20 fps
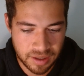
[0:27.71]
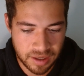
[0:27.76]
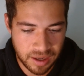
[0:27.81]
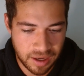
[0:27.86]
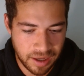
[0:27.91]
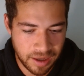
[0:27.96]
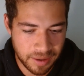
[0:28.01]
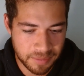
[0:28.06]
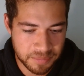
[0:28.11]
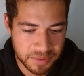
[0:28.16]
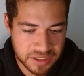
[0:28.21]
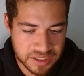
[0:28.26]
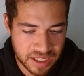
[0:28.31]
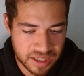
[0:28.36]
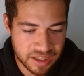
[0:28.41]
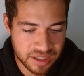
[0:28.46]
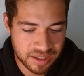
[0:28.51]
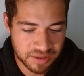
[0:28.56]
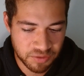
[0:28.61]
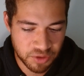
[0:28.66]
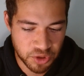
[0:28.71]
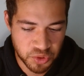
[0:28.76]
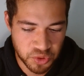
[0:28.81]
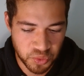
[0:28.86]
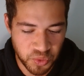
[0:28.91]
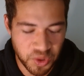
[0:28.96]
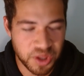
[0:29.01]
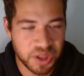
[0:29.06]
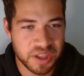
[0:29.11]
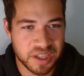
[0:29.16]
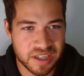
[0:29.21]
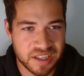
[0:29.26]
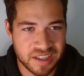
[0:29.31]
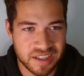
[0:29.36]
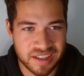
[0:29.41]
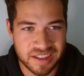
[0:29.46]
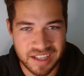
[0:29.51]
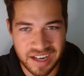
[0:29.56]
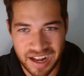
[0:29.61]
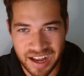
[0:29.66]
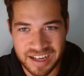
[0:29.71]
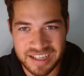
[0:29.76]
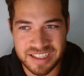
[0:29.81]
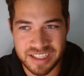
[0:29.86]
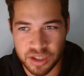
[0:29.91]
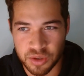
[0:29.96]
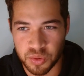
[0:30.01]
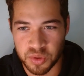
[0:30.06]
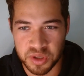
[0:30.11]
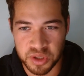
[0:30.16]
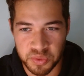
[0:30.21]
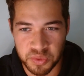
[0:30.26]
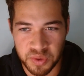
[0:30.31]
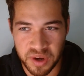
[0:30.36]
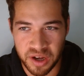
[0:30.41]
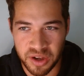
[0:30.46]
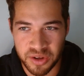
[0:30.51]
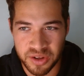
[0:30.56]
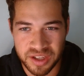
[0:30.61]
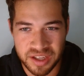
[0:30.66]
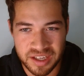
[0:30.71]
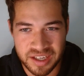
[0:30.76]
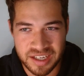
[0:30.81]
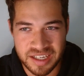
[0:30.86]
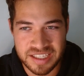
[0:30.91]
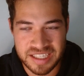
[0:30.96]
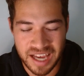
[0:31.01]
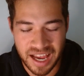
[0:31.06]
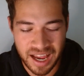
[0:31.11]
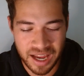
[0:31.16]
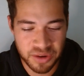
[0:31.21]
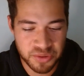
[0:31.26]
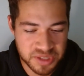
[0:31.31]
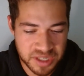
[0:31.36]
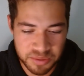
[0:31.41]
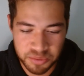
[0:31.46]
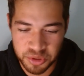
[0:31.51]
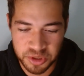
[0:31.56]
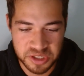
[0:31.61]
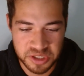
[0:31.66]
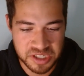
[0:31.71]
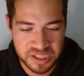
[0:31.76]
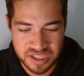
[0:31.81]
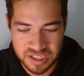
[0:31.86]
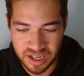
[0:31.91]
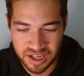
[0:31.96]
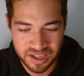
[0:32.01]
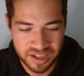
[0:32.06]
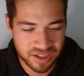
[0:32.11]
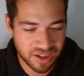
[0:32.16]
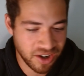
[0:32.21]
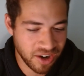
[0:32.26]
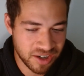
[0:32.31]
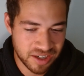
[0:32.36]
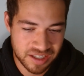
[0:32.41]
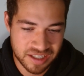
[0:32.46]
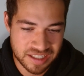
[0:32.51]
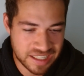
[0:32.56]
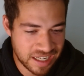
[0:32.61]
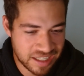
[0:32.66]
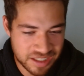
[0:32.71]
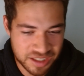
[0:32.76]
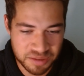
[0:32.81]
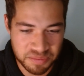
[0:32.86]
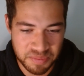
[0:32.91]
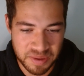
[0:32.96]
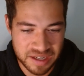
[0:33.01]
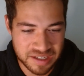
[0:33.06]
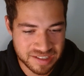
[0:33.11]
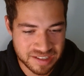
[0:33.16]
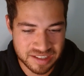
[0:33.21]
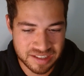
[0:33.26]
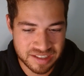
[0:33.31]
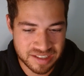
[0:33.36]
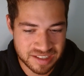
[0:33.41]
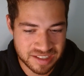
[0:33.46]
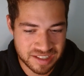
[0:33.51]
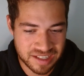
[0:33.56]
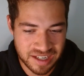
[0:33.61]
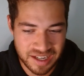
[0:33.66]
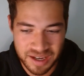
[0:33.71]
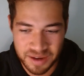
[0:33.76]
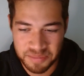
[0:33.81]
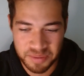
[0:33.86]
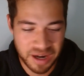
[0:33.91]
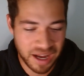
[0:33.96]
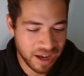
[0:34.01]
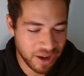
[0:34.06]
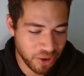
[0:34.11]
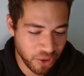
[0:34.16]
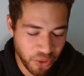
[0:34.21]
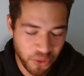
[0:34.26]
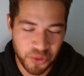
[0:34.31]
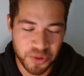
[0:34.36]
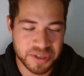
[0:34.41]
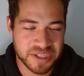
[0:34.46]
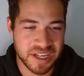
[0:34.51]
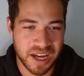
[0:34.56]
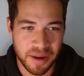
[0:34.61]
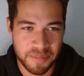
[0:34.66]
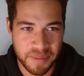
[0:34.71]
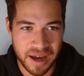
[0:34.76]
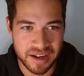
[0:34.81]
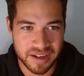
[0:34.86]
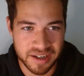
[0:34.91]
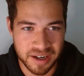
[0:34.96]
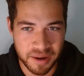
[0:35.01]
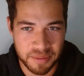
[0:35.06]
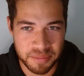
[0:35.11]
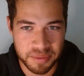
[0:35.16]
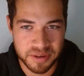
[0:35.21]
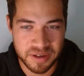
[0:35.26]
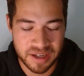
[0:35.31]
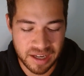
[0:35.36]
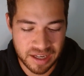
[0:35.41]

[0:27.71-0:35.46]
Because I think if there's one thing that I did really well is I was able to suck on a daily basis, but I always got back up.